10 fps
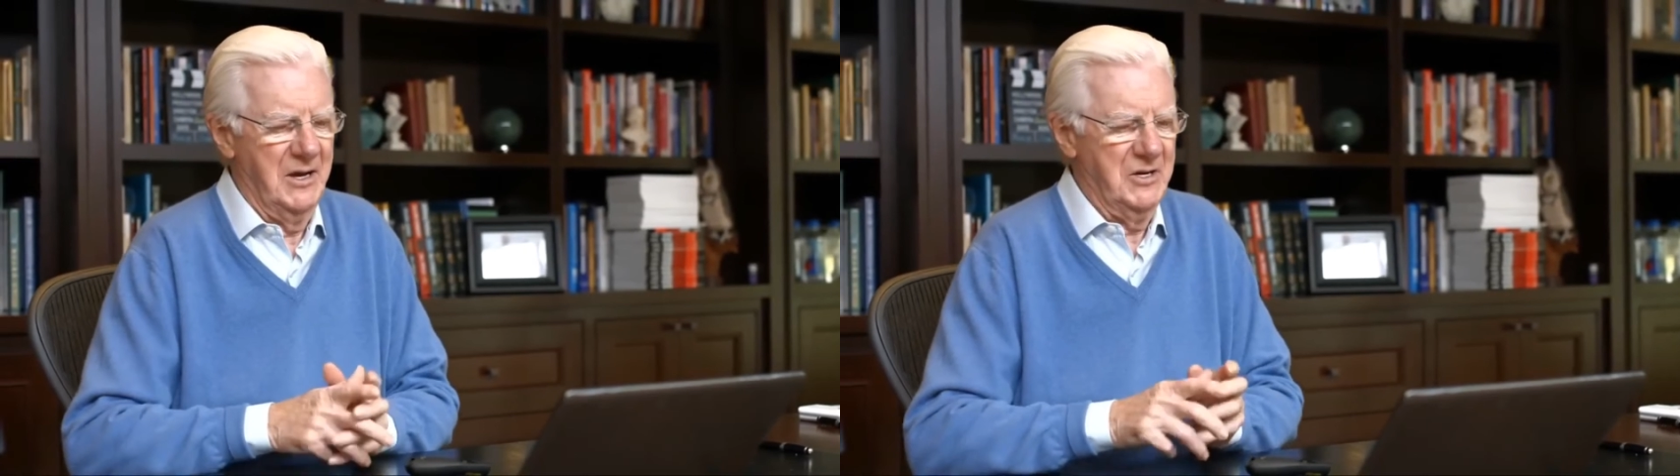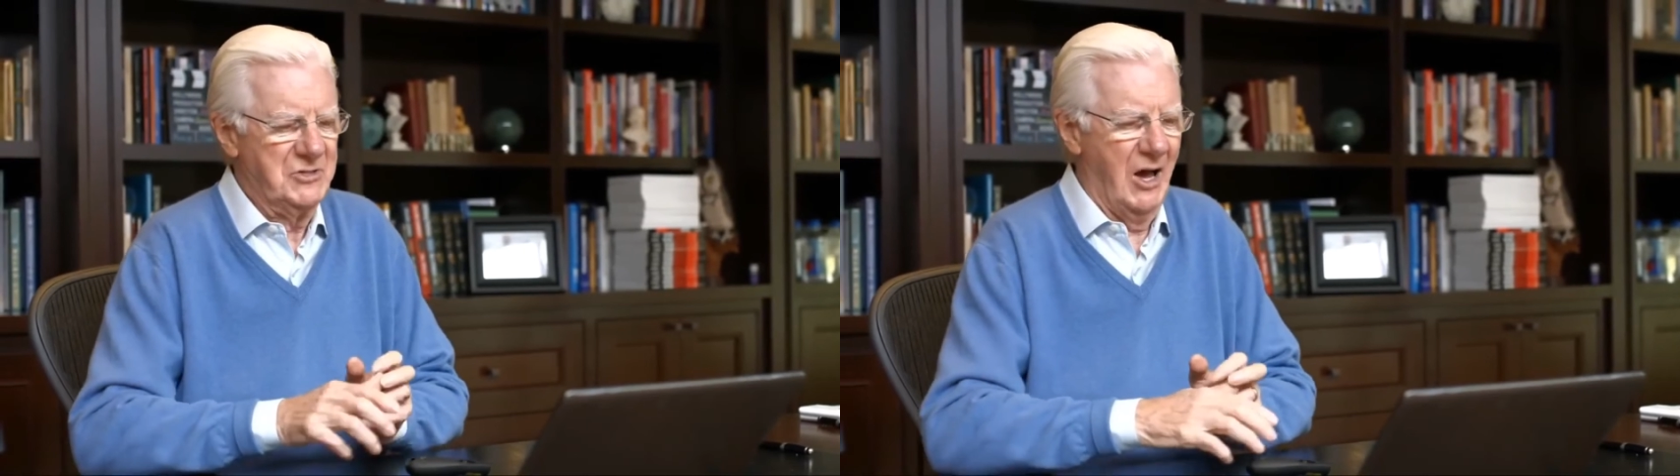
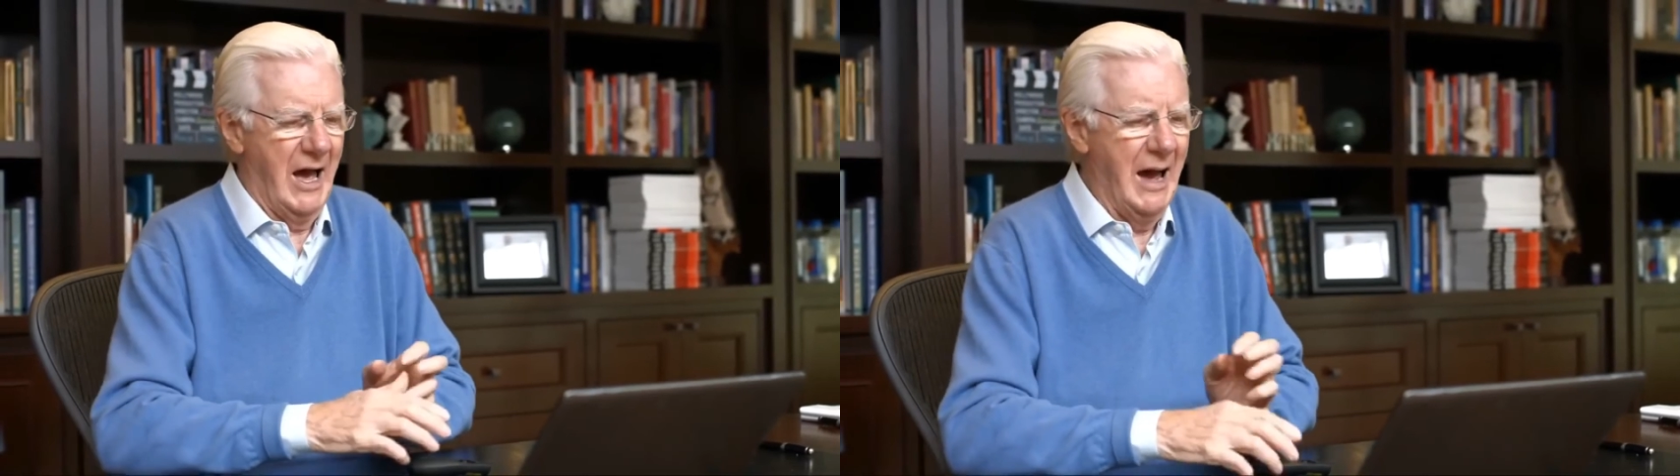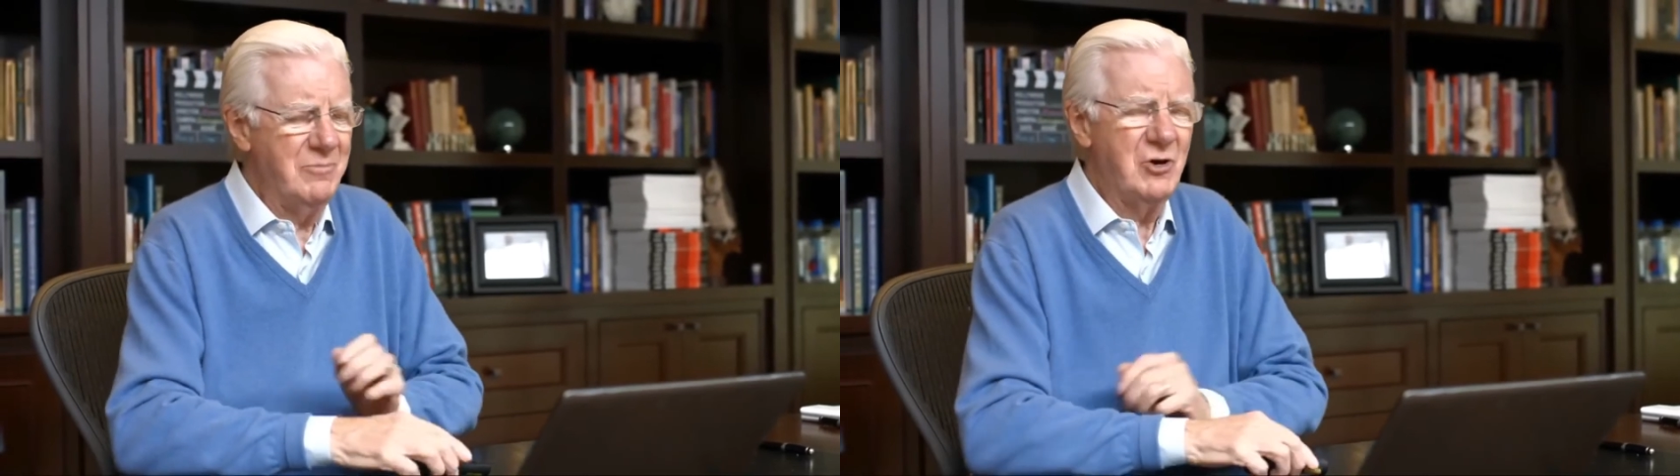So
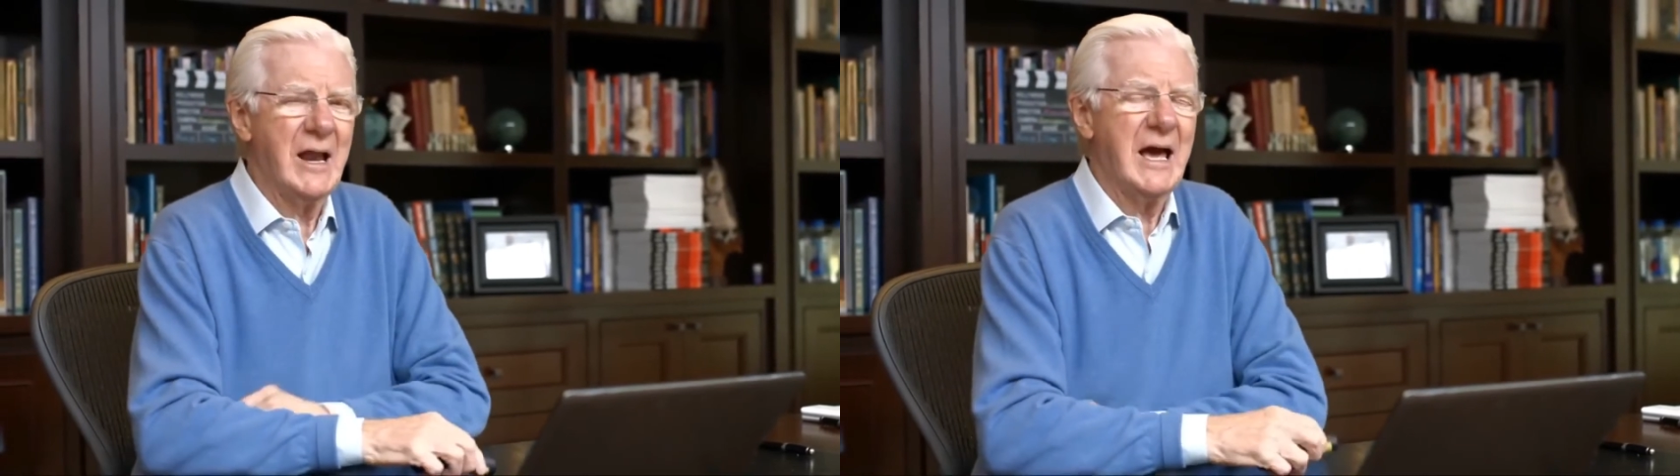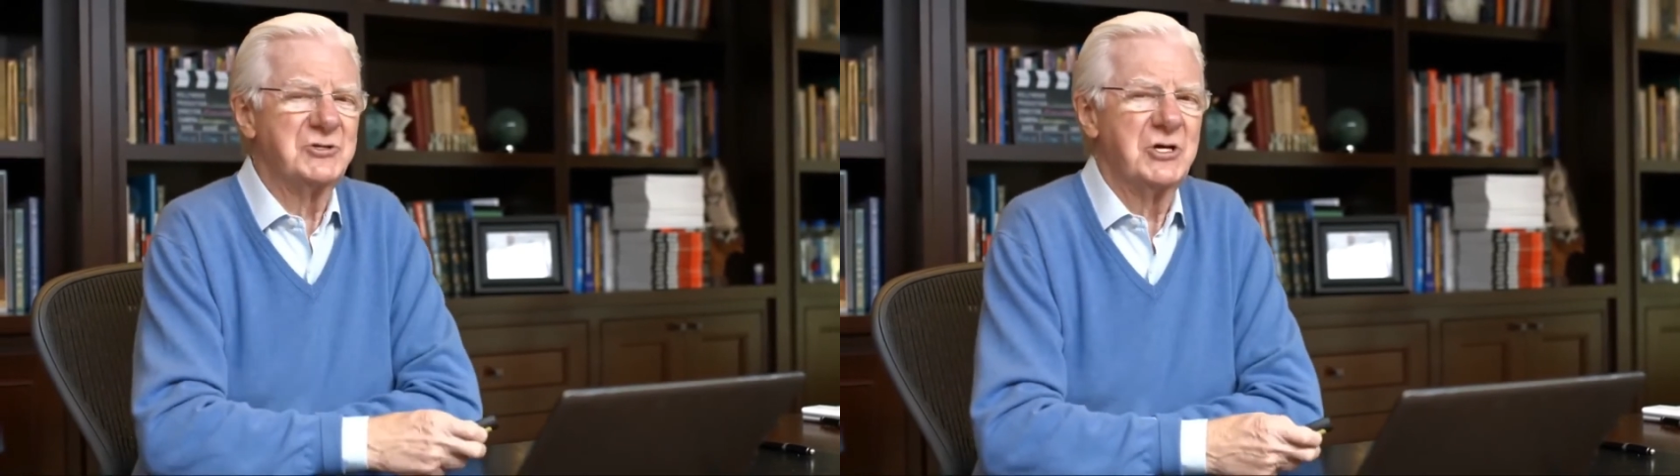I'm going to
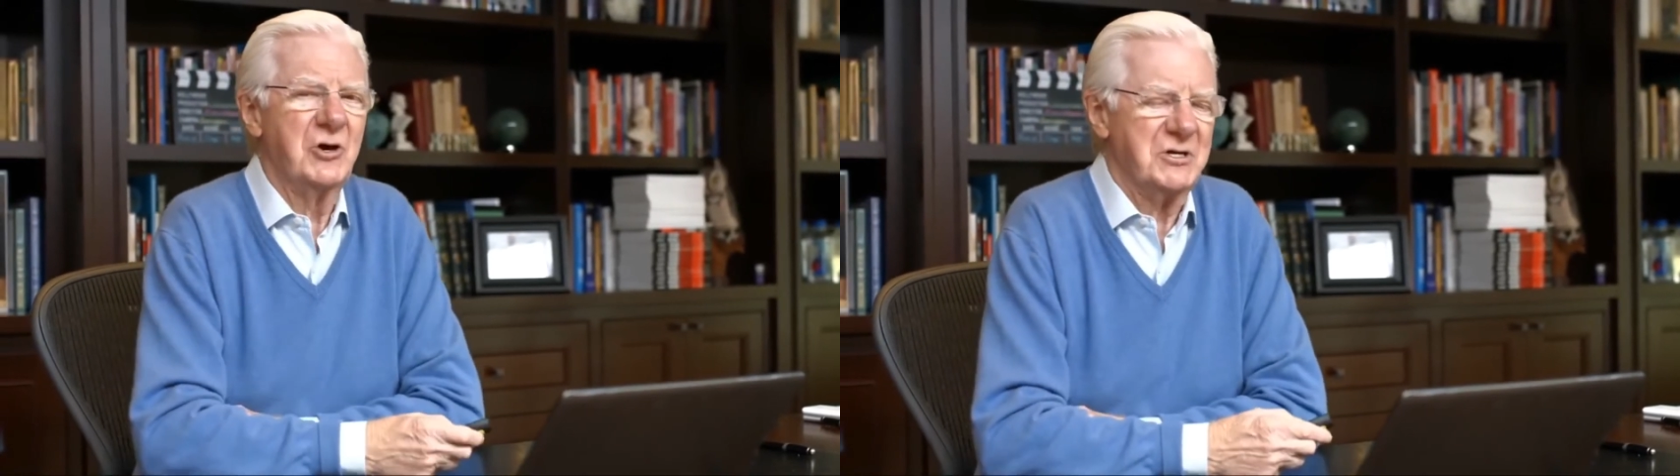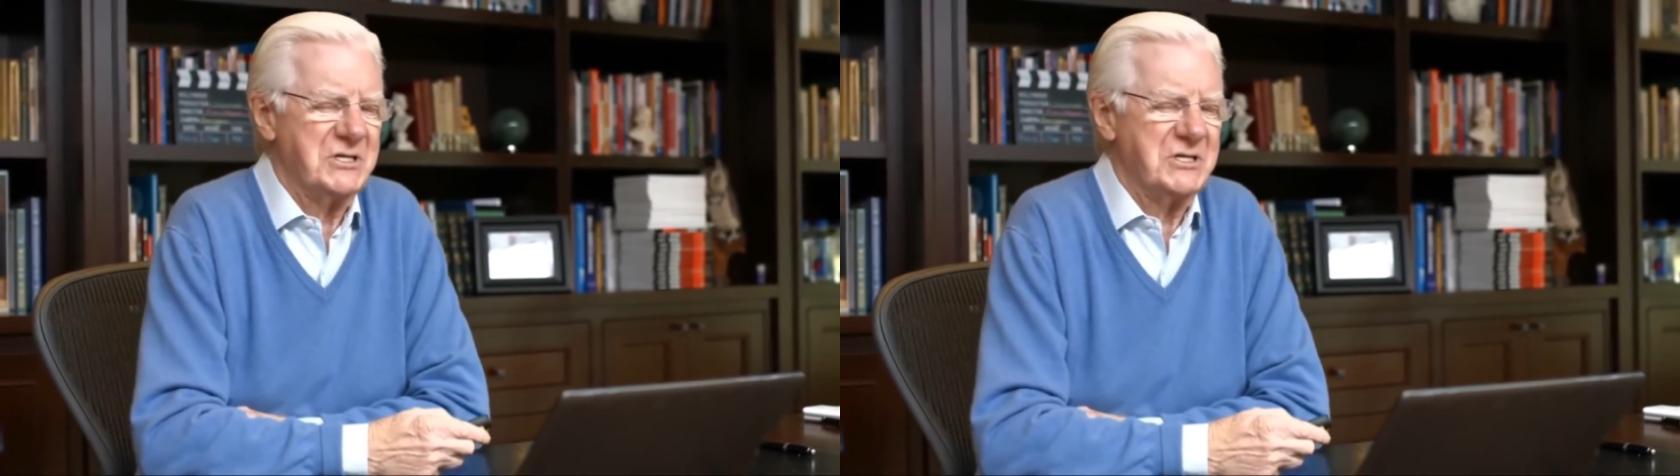ask you to